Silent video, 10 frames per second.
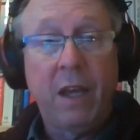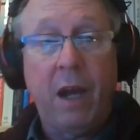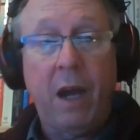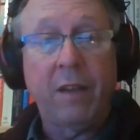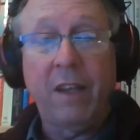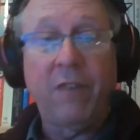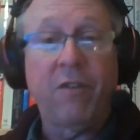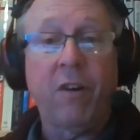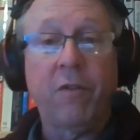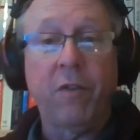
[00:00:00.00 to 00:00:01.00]
Uh, they
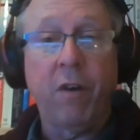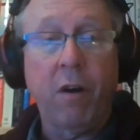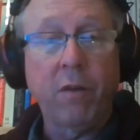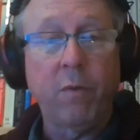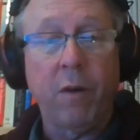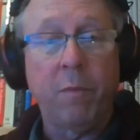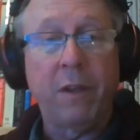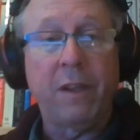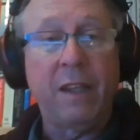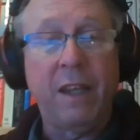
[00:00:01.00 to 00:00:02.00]
charged for the hardware,
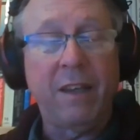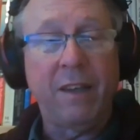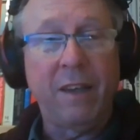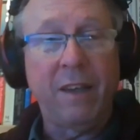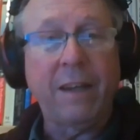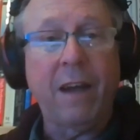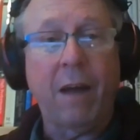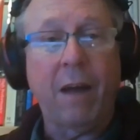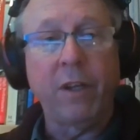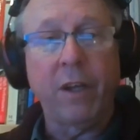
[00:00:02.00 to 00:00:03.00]
but it had
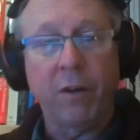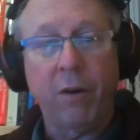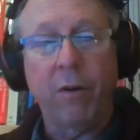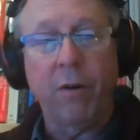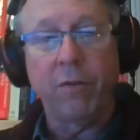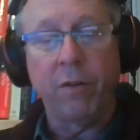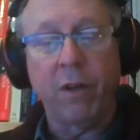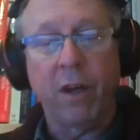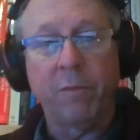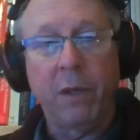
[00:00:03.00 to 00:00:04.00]
not really occurred to a
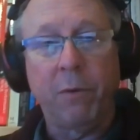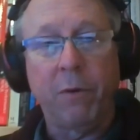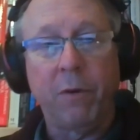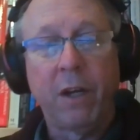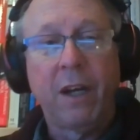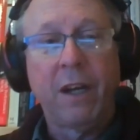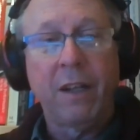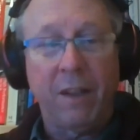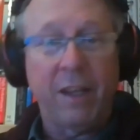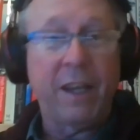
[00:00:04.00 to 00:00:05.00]
lot of people
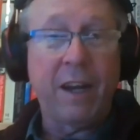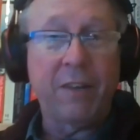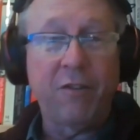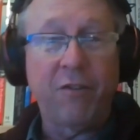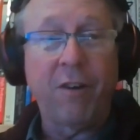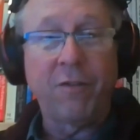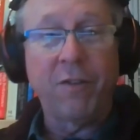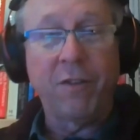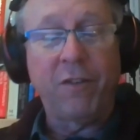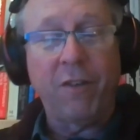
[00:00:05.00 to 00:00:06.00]
that they could actually charge for
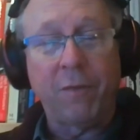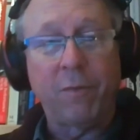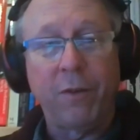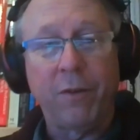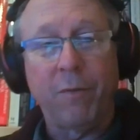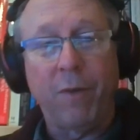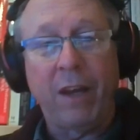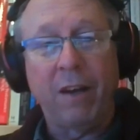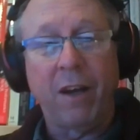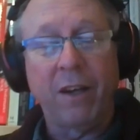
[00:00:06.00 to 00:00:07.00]
the software that
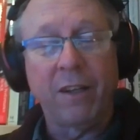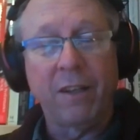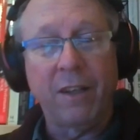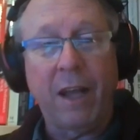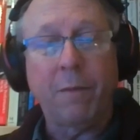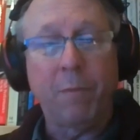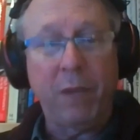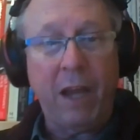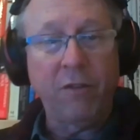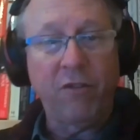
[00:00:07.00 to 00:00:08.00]
ran on it that
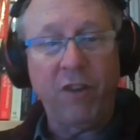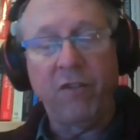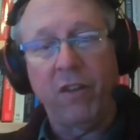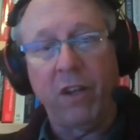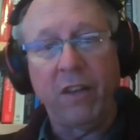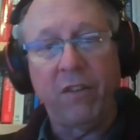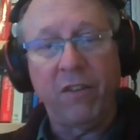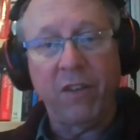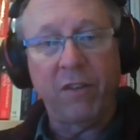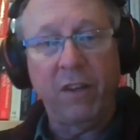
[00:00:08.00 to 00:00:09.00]
began to change in the late
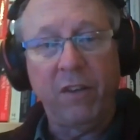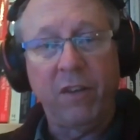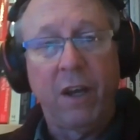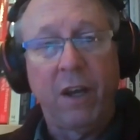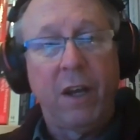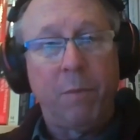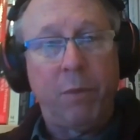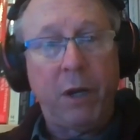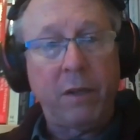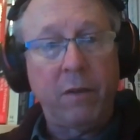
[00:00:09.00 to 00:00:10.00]
60s.
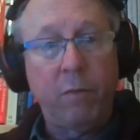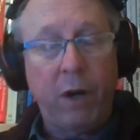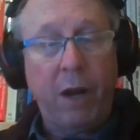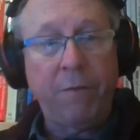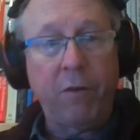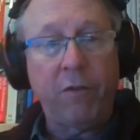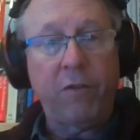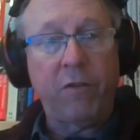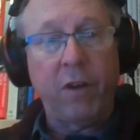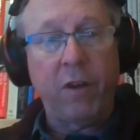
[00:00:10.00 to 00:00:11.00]
But when I
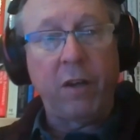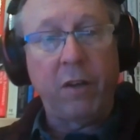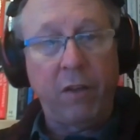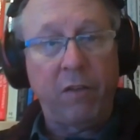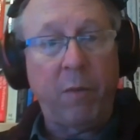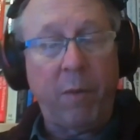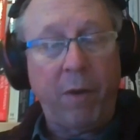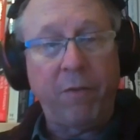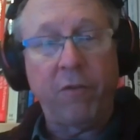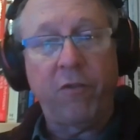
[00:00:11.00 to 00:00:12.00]
first, uh, in some
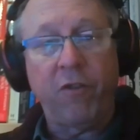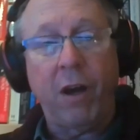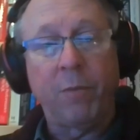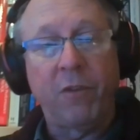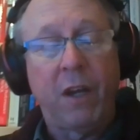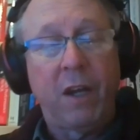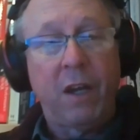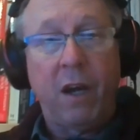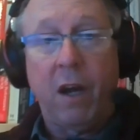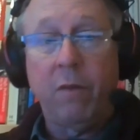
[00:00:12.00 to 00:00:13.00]
first jobs,
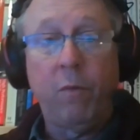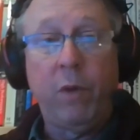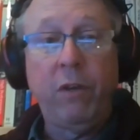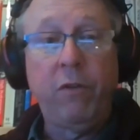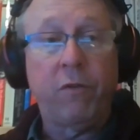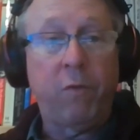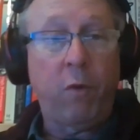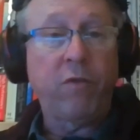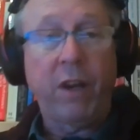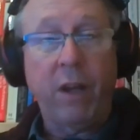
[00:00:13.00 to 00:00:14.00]
uh, we used
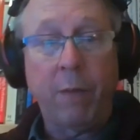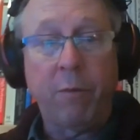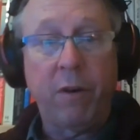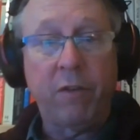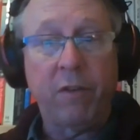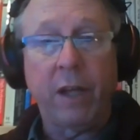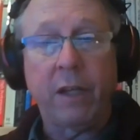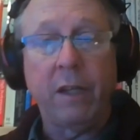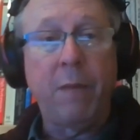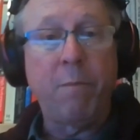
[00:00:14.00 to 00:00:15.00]
Fortran libraries like
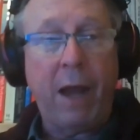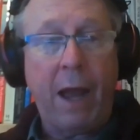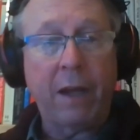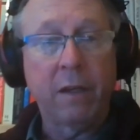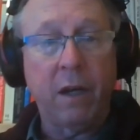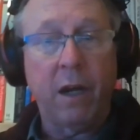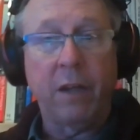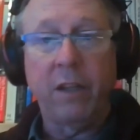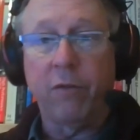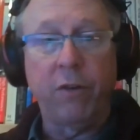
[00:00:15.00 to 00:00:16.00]
LinPack. Uh,
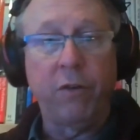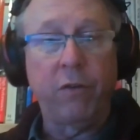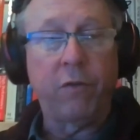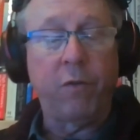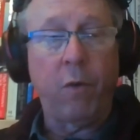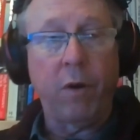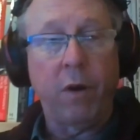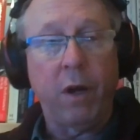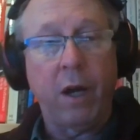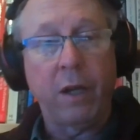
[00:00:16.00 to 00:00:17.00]
these were used for
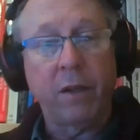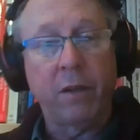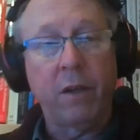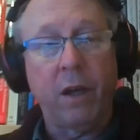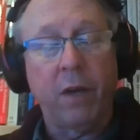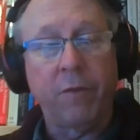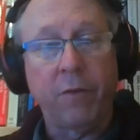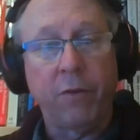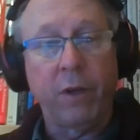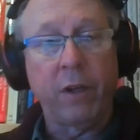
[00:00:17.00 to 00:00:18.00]
uh, uh, for
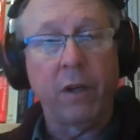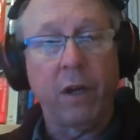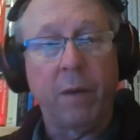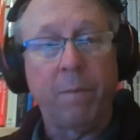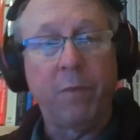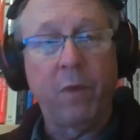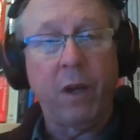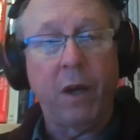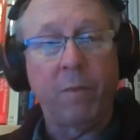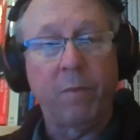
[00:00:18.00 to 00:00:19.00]
doing uh,
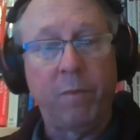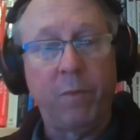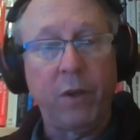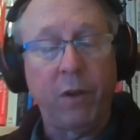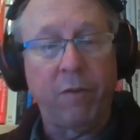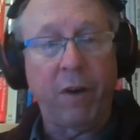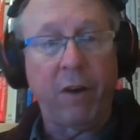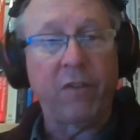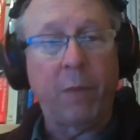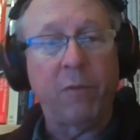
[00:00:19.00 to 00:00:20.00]
you know
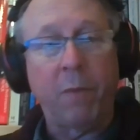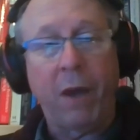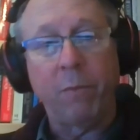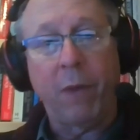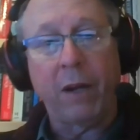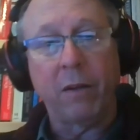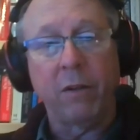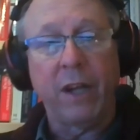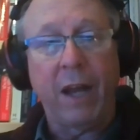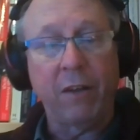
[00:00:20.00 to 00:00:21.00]
various types of mathematical
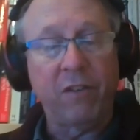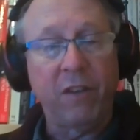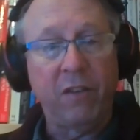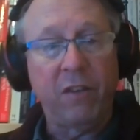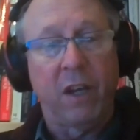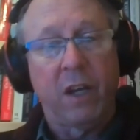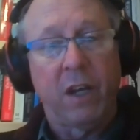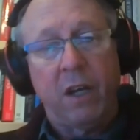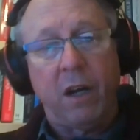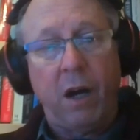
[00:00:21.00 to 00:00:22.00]
analyses
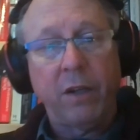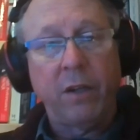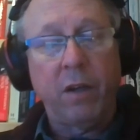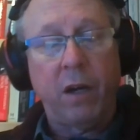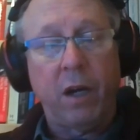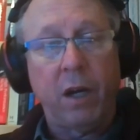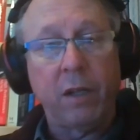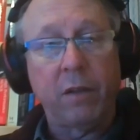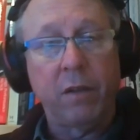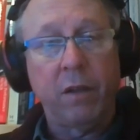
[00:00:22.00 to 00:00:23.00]
on uh,
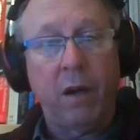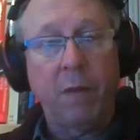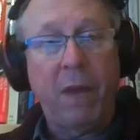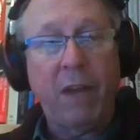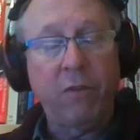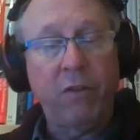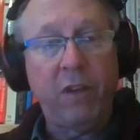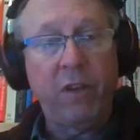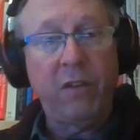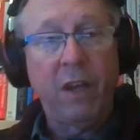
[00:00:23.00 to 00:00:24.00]
on
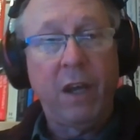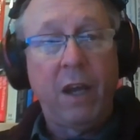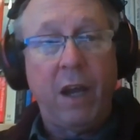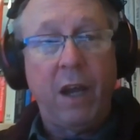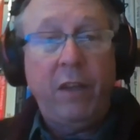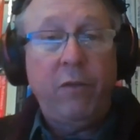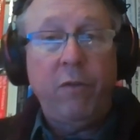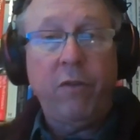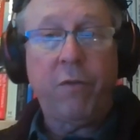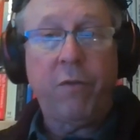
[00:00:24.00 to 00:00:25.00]
matrices and these were
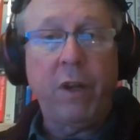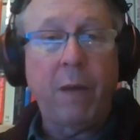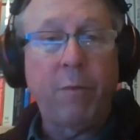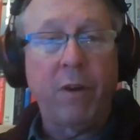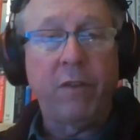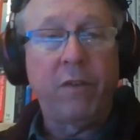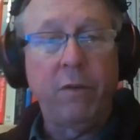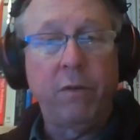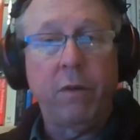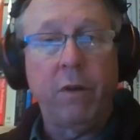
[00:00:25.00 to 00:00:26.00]
just free libraries
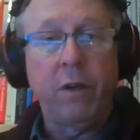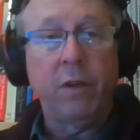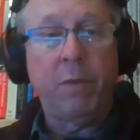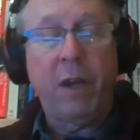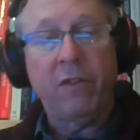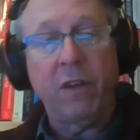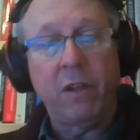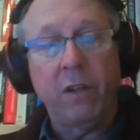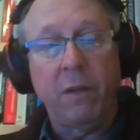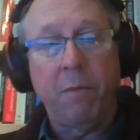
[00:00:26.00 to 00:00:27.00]
you could
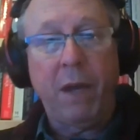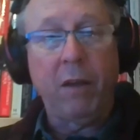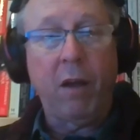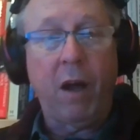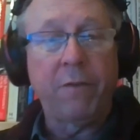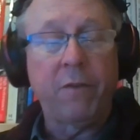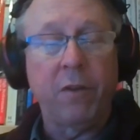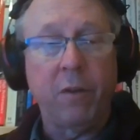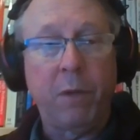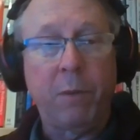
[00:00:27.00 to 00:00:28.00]
basically mail off
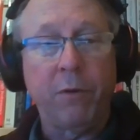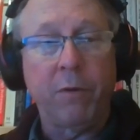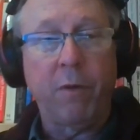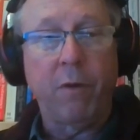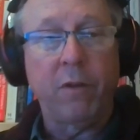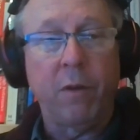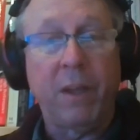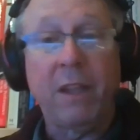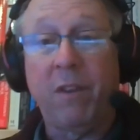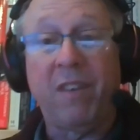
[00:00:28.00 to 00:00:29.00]
to the people that wrote them
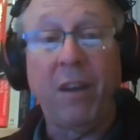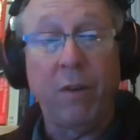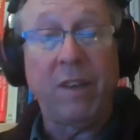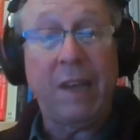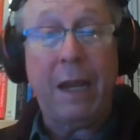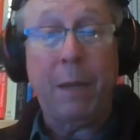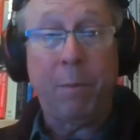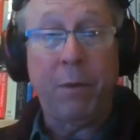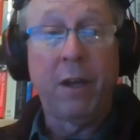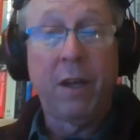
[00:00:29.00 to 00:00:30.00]
and they would send you a
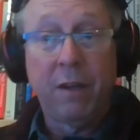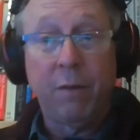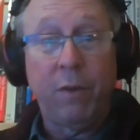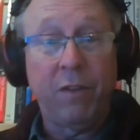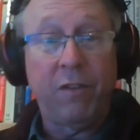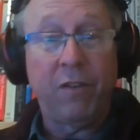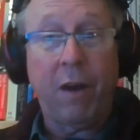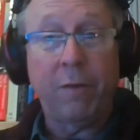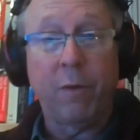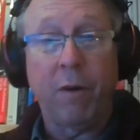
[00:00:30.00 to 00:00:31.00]
tape with the
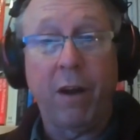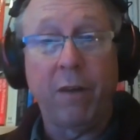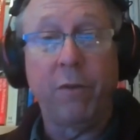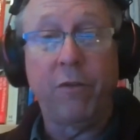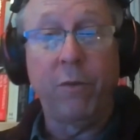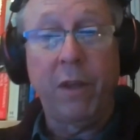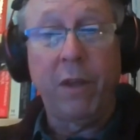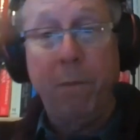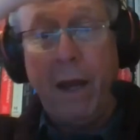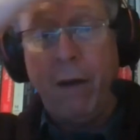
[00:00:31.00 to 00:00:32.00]
software on it which you would
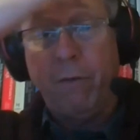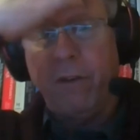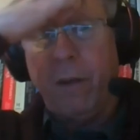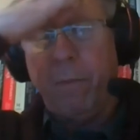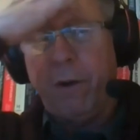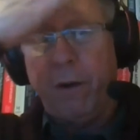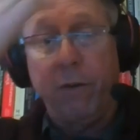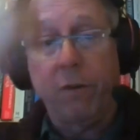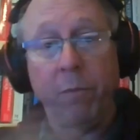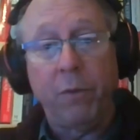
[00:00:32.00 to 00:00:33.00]
then mount and put on
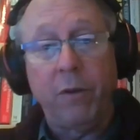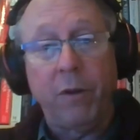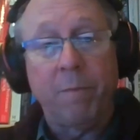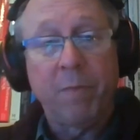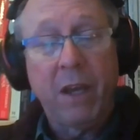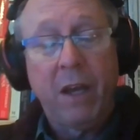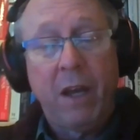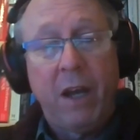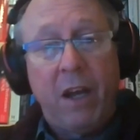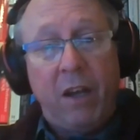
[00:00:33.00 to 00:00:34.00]
your computer
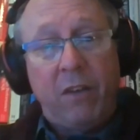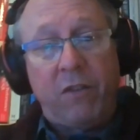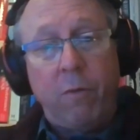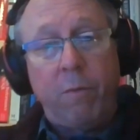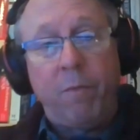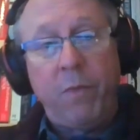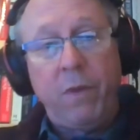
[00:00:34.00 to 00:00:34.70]
so